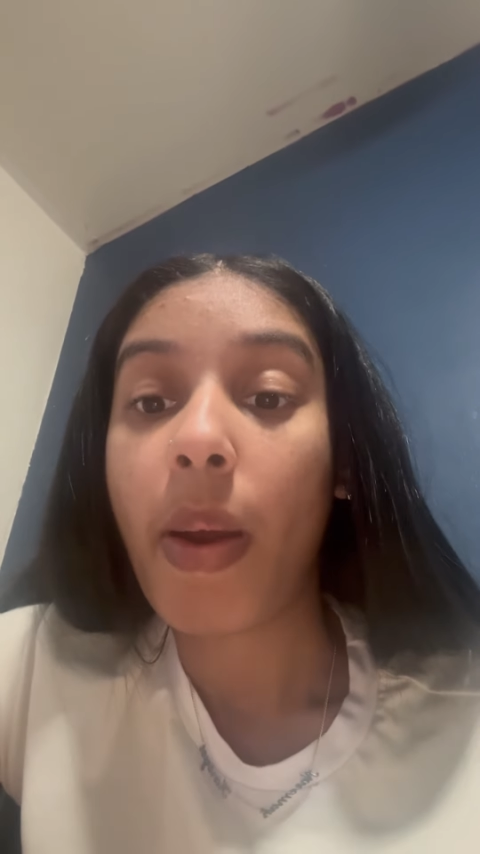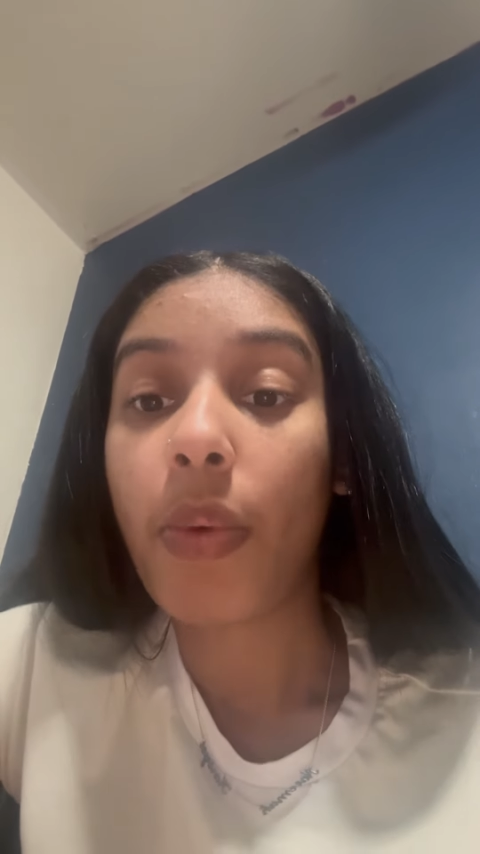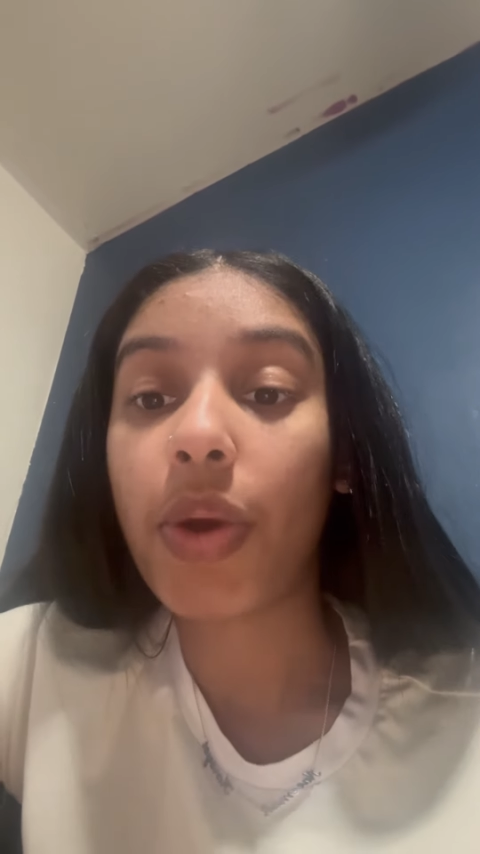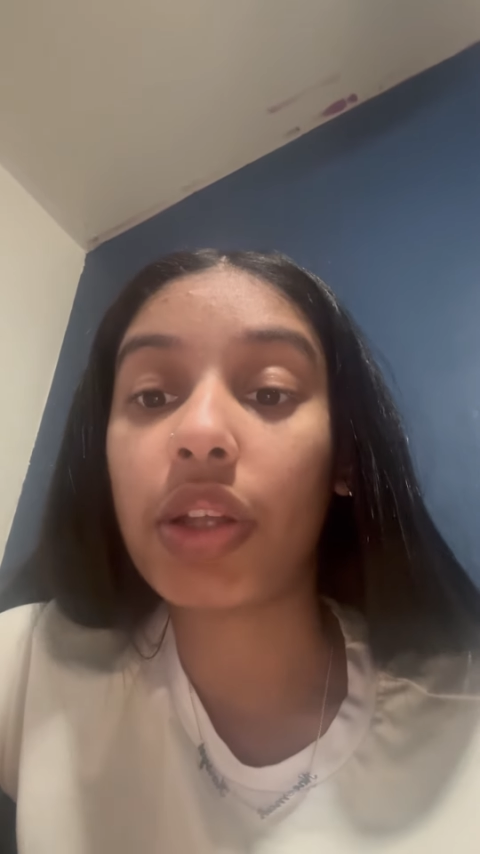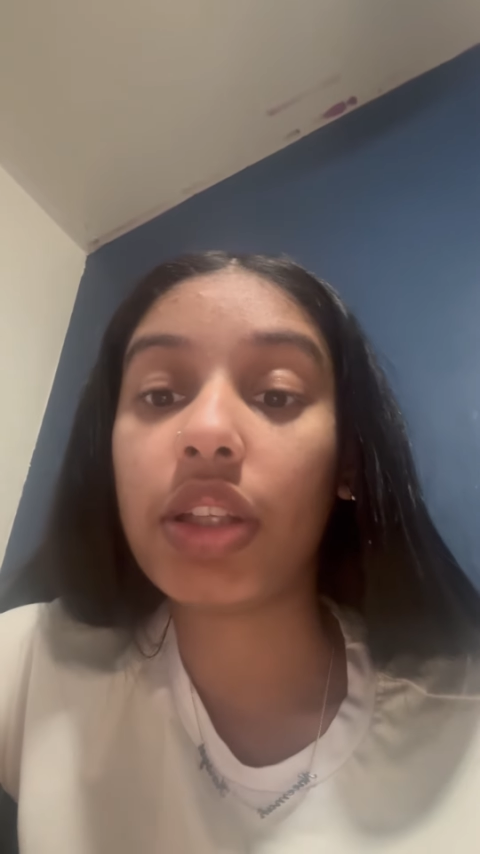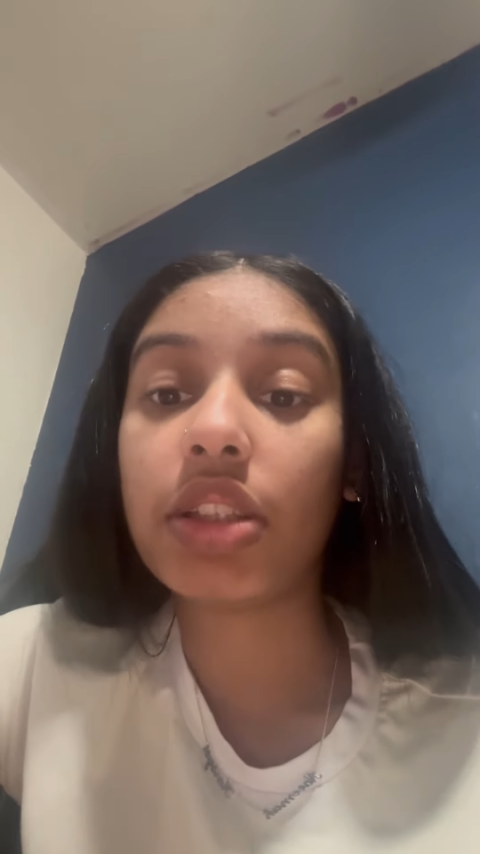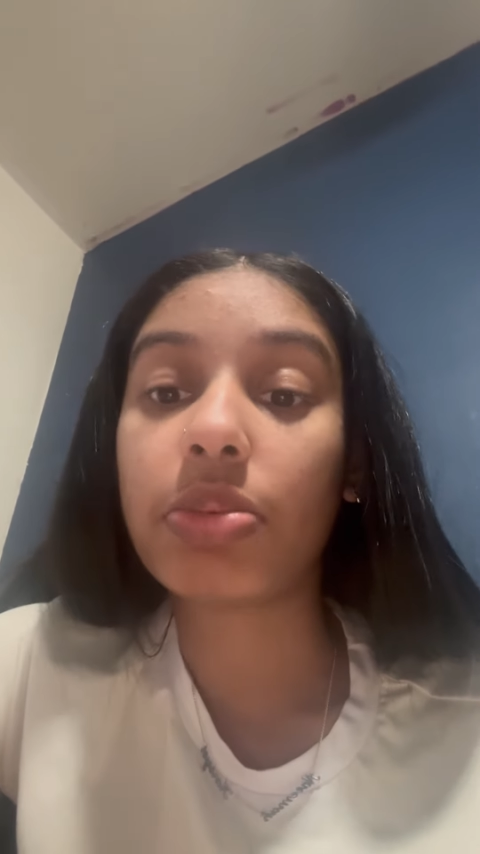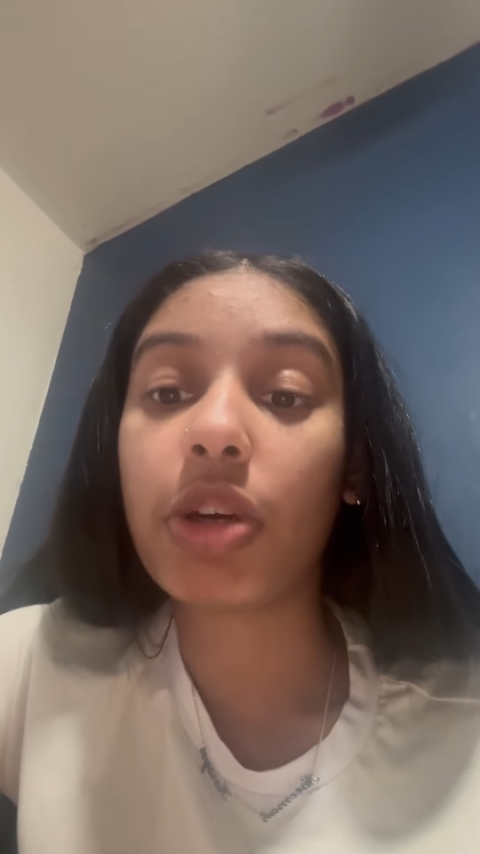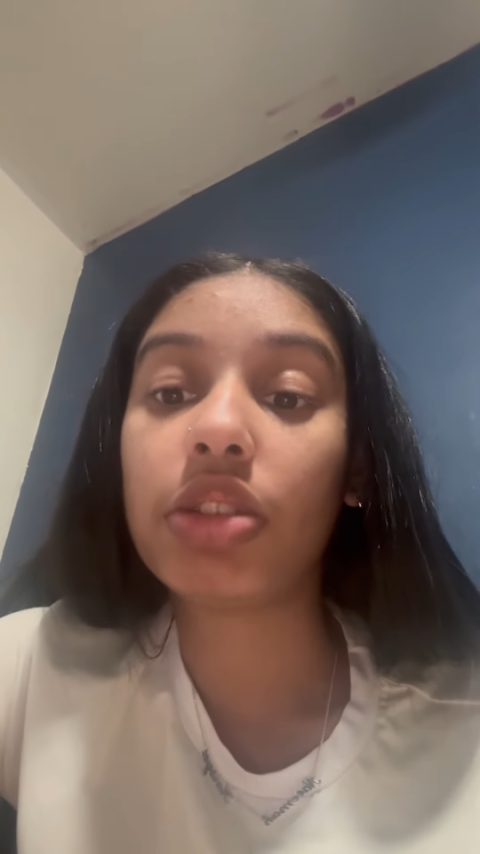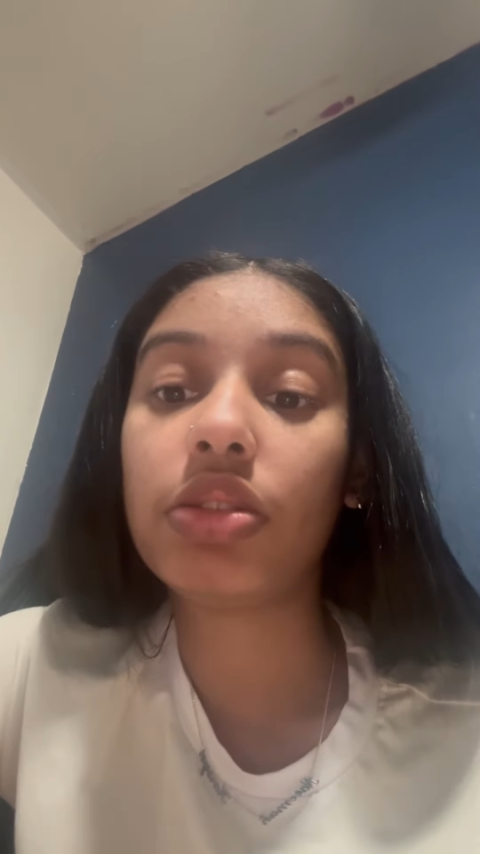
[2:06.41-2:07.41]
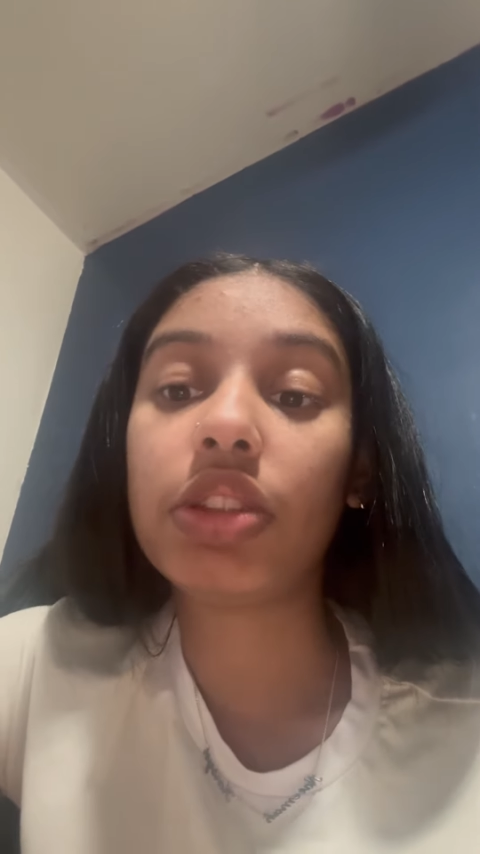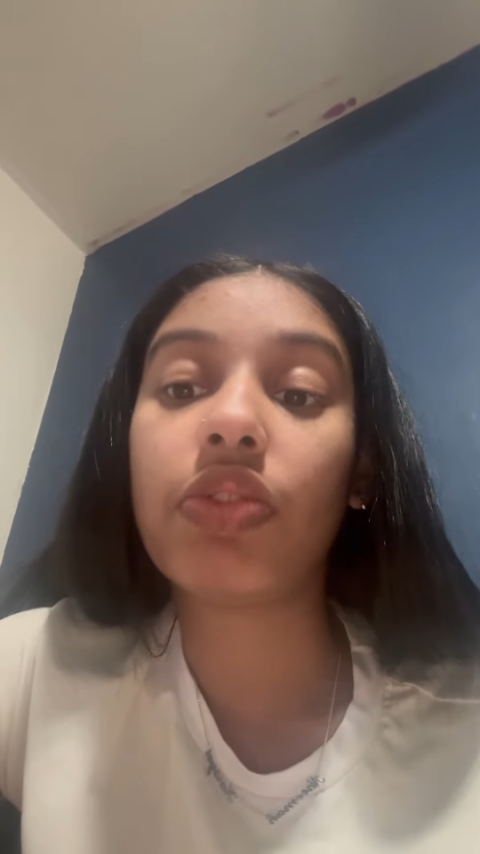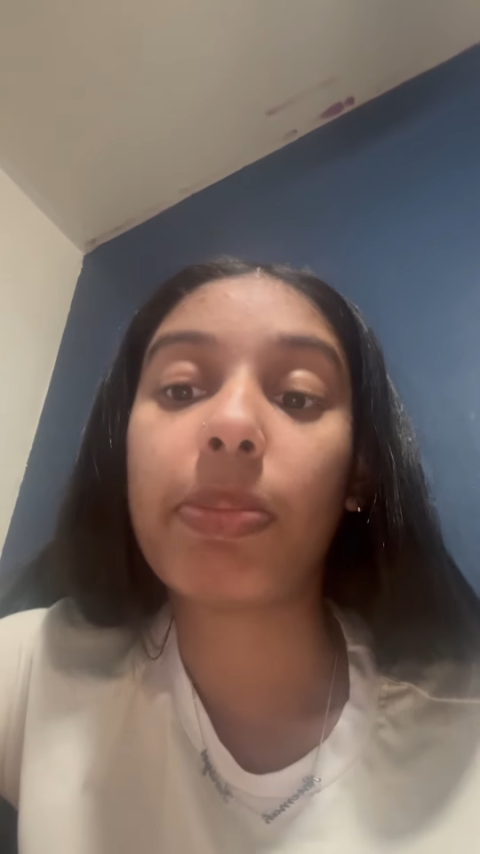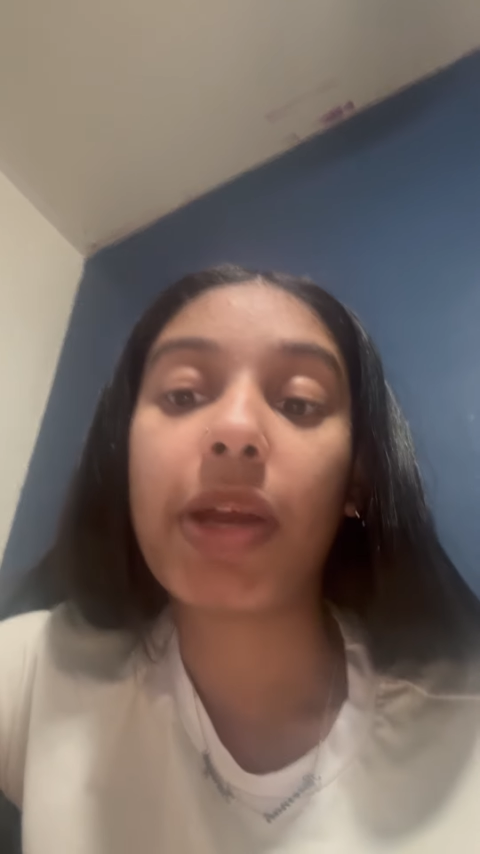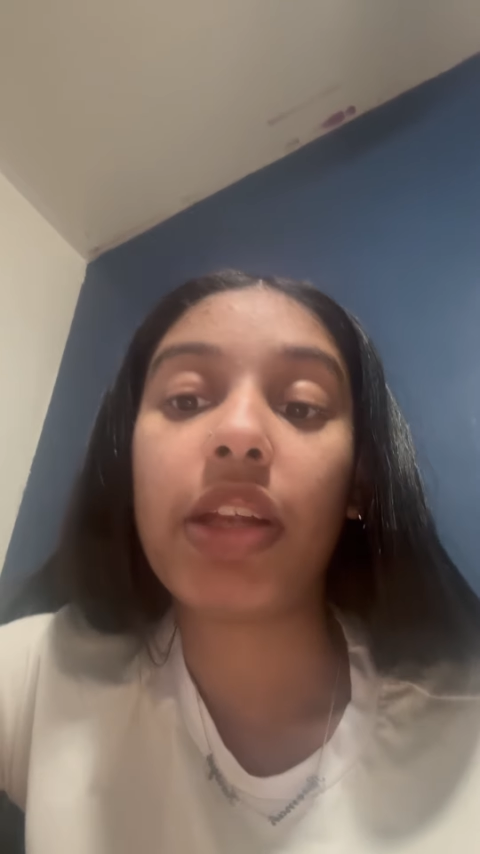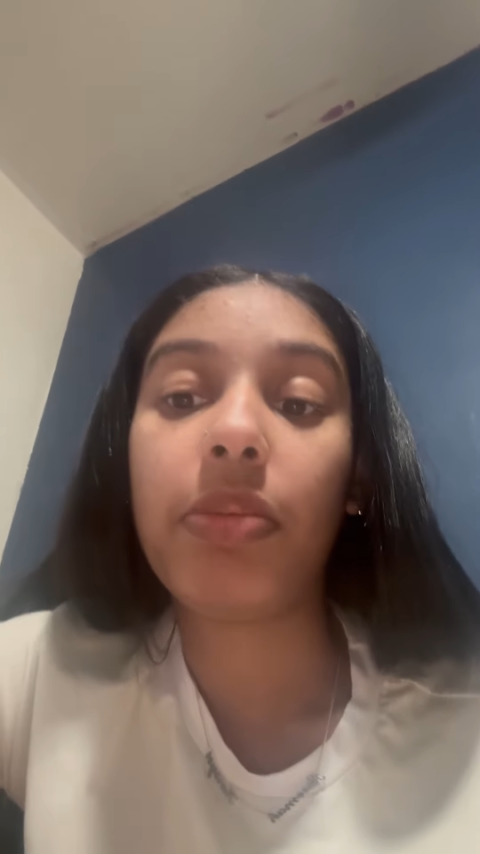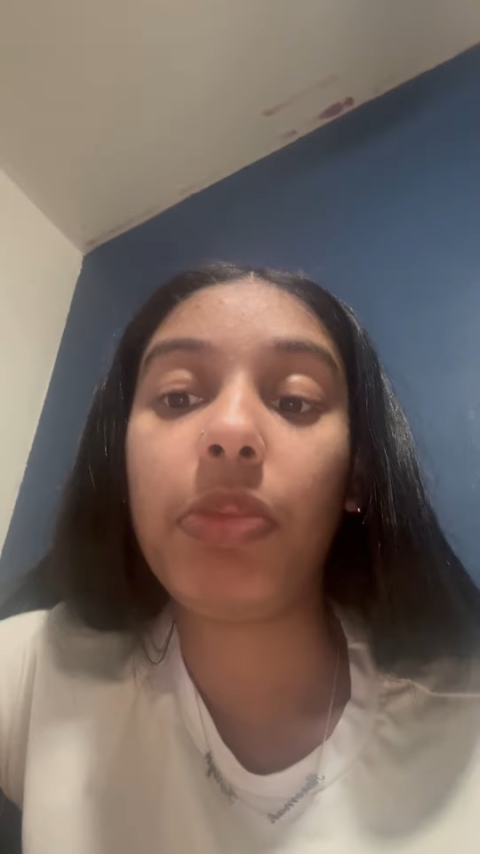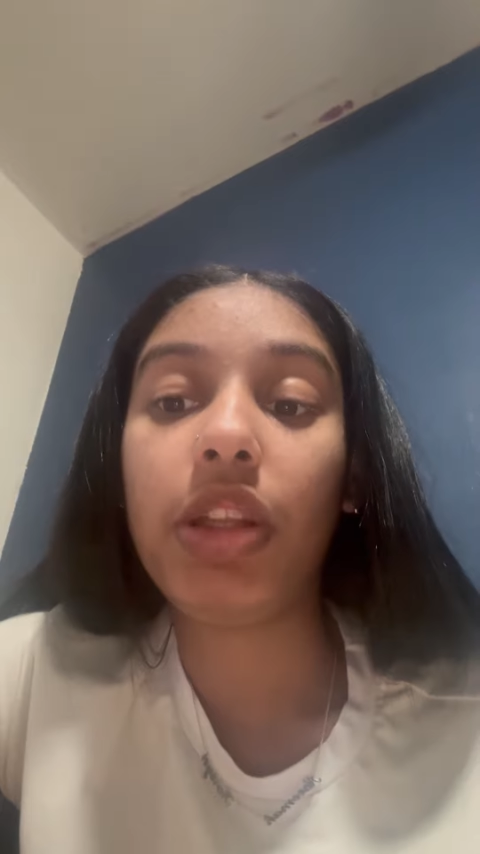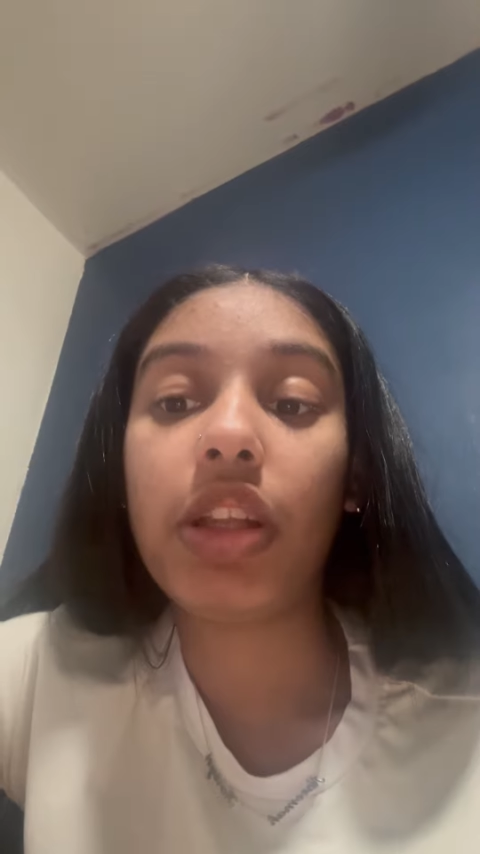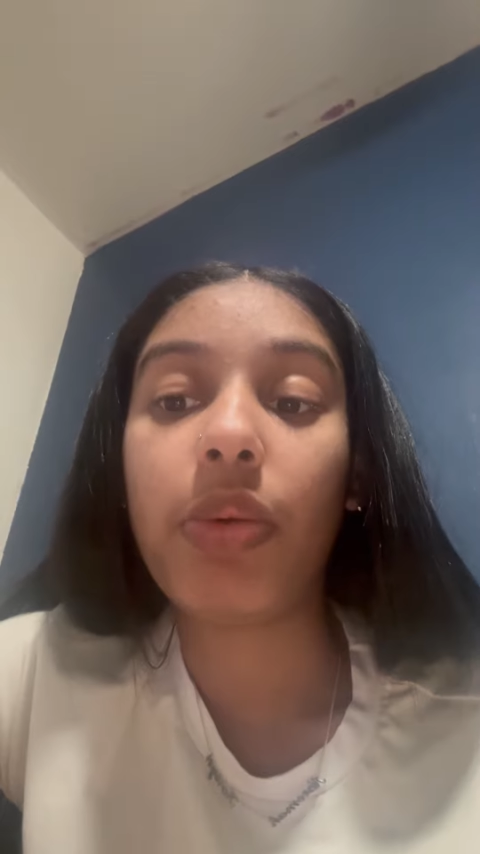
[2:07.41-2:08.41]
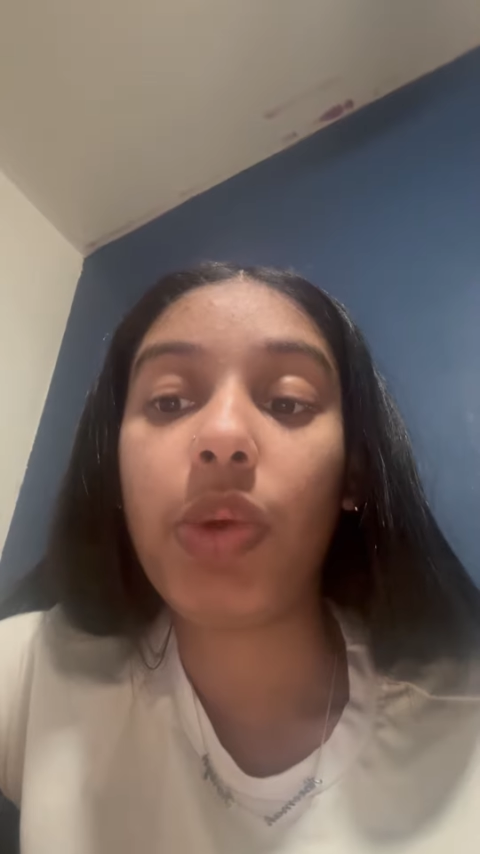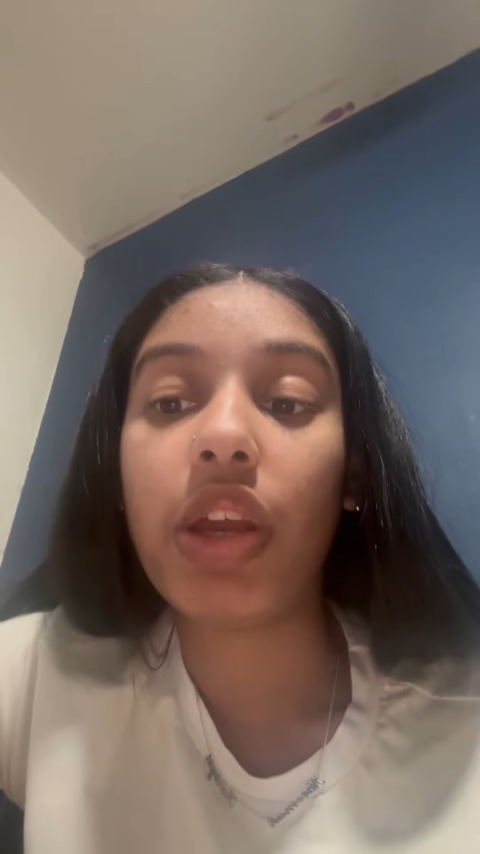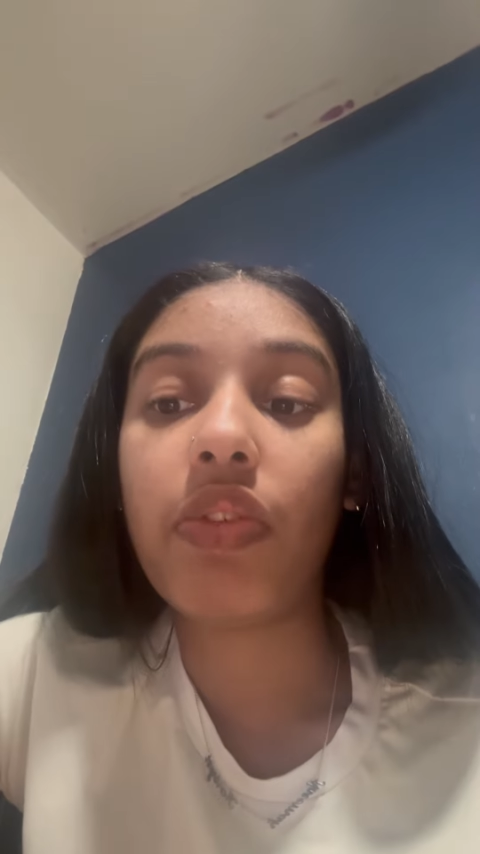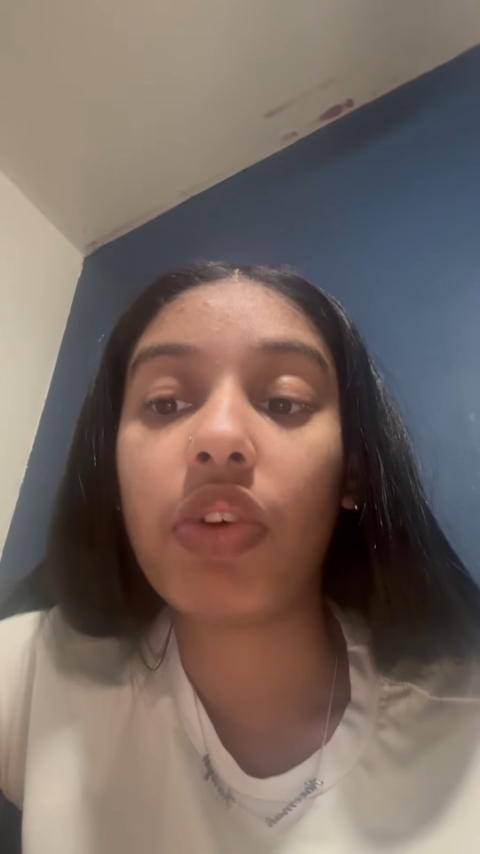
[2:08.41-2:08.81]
While this module is reminding me that we have